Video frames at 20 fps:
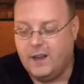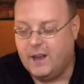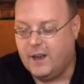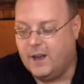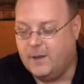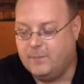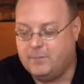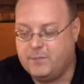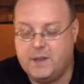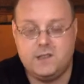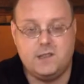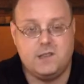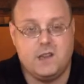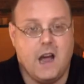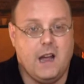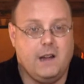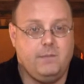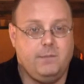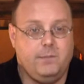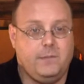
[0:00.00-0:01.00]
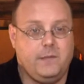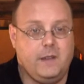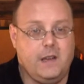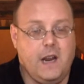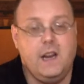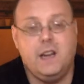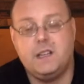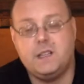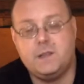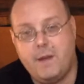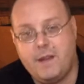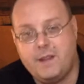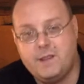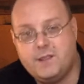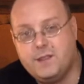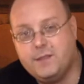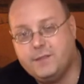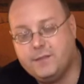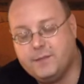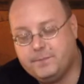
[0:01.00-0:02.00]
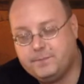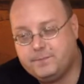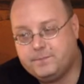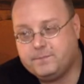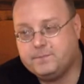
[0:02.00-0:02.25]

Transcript: Um, it's not inexpensive